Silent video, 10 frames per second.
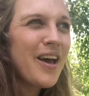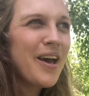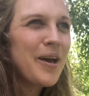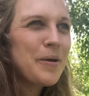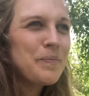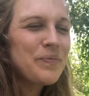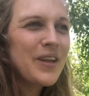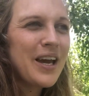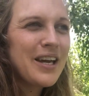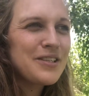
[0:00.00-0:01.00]
and
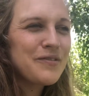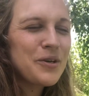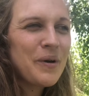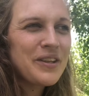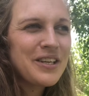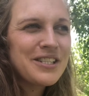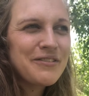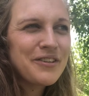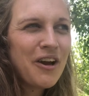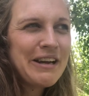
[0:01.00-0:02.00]
a few other
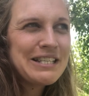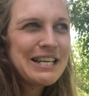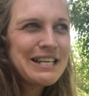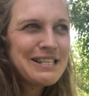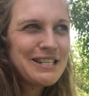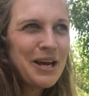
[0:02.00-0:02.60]
different ideas.